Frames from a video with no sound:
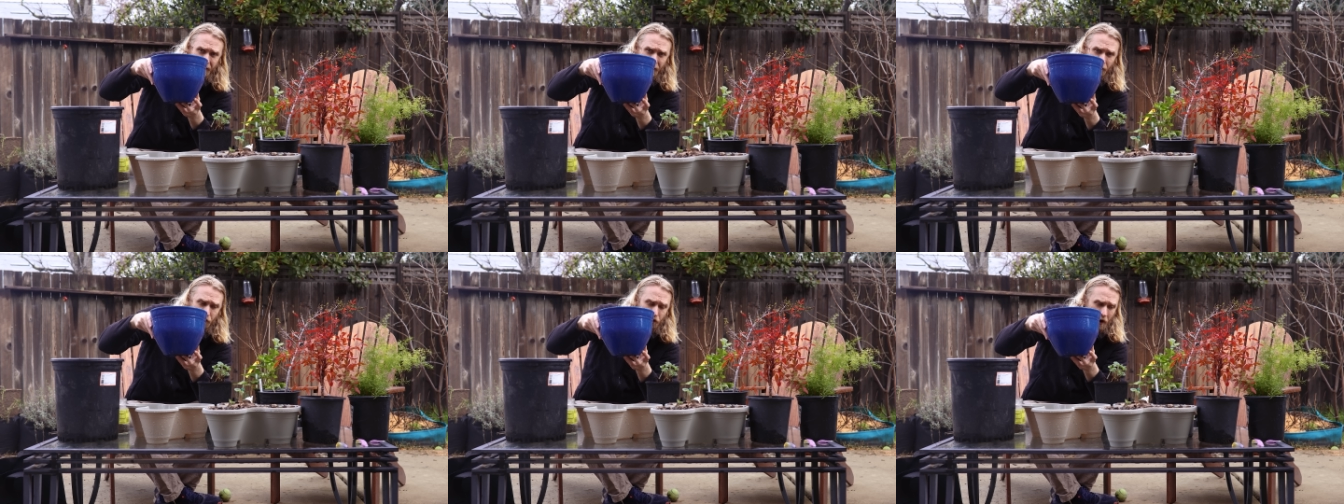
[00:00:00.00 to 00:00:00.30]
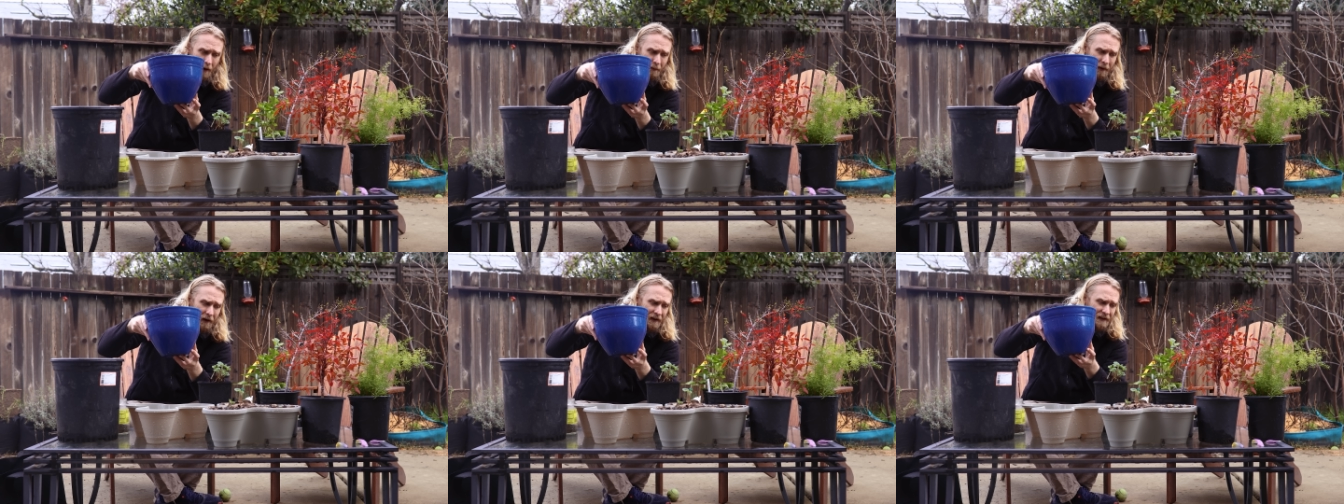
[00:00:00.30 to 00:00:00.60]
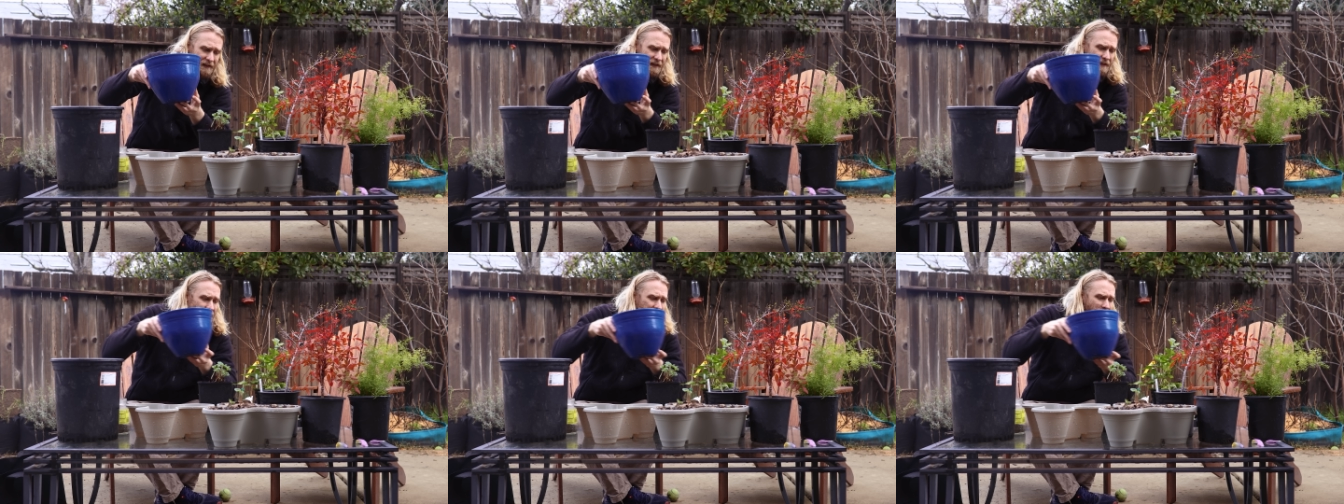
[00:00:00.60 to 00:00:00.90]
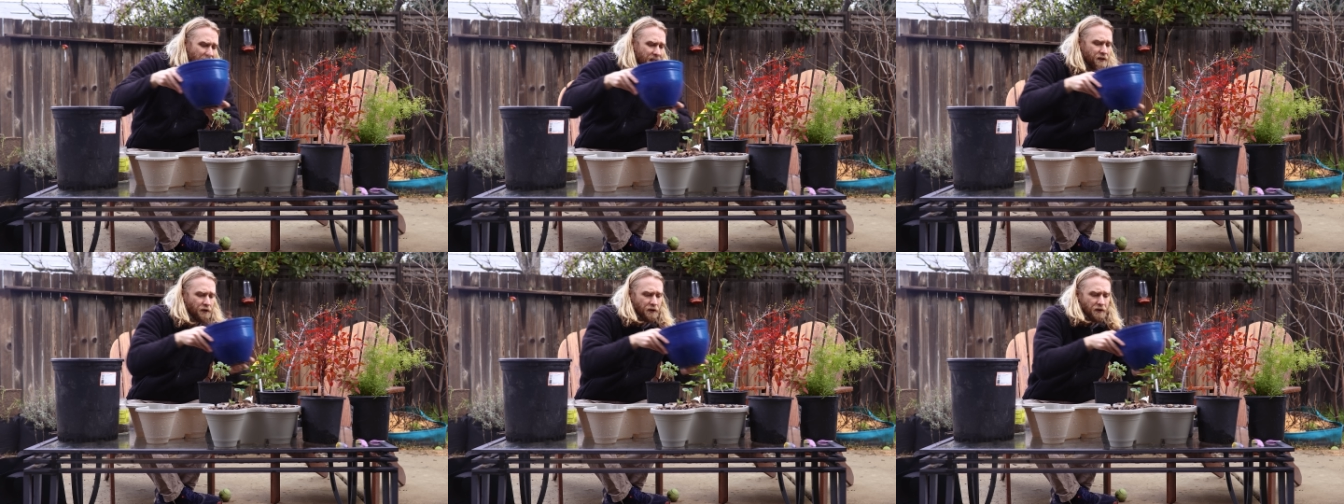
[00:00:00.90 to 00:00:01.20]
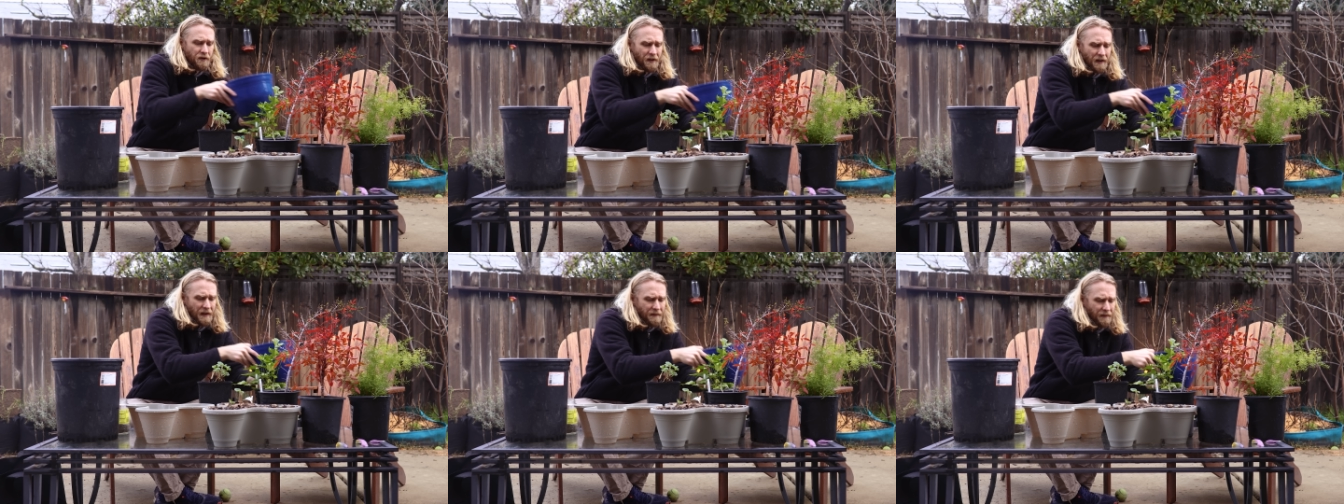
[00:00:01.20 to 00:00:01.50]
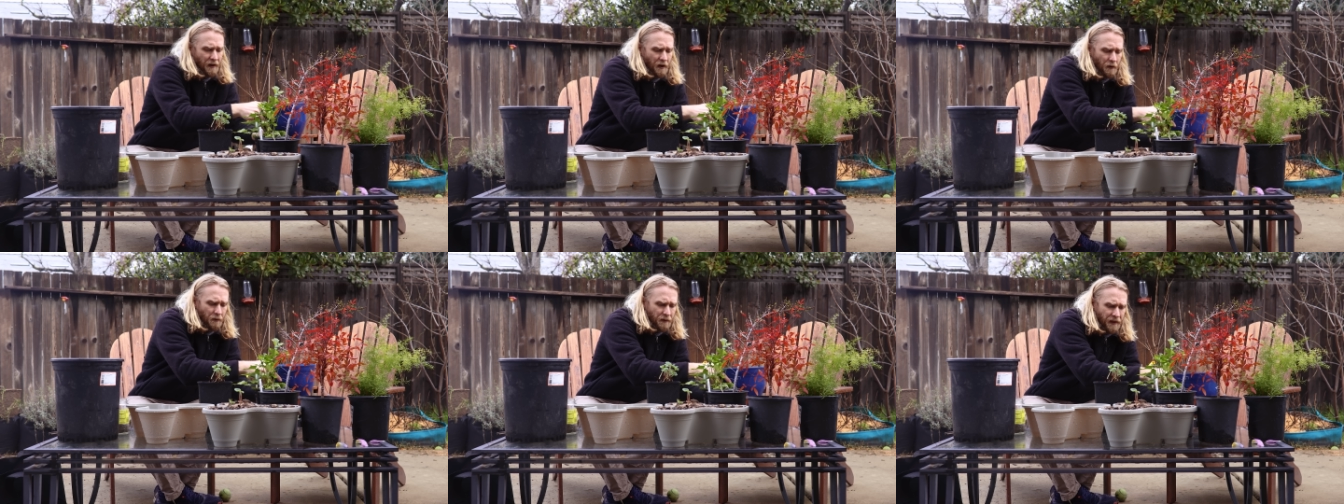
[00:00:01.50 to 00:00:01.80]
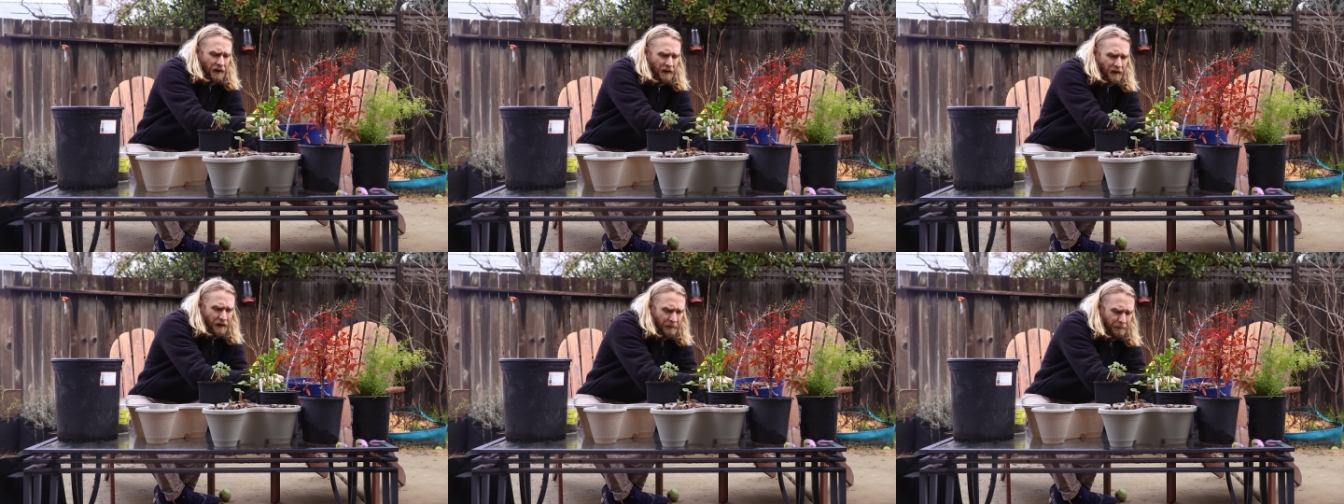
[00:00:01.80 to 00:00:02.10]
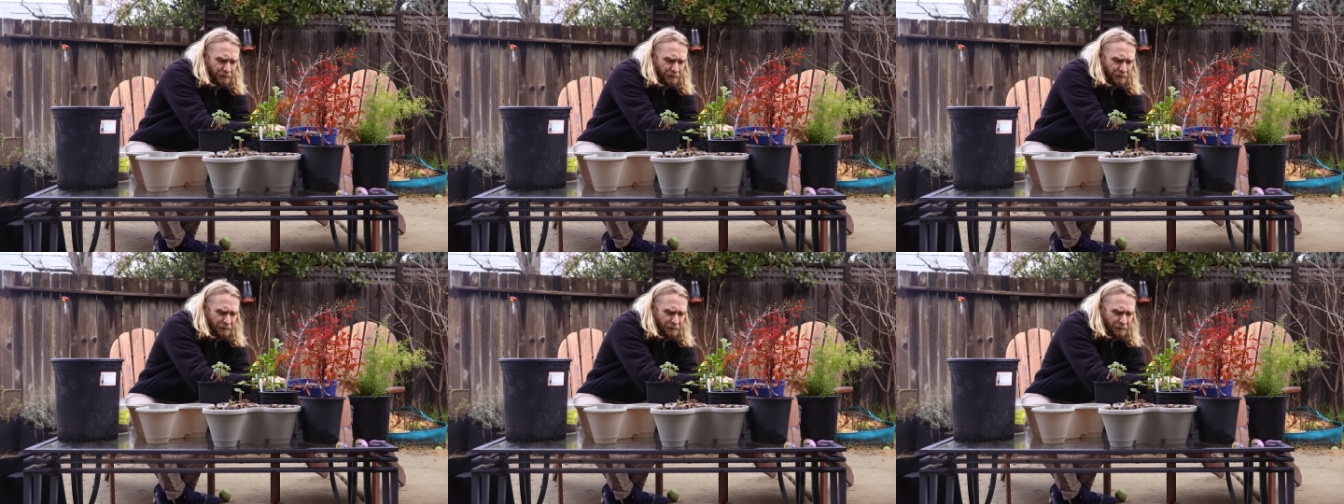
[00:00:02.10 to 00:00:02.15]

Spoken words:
strawberries in this, or you could even go with,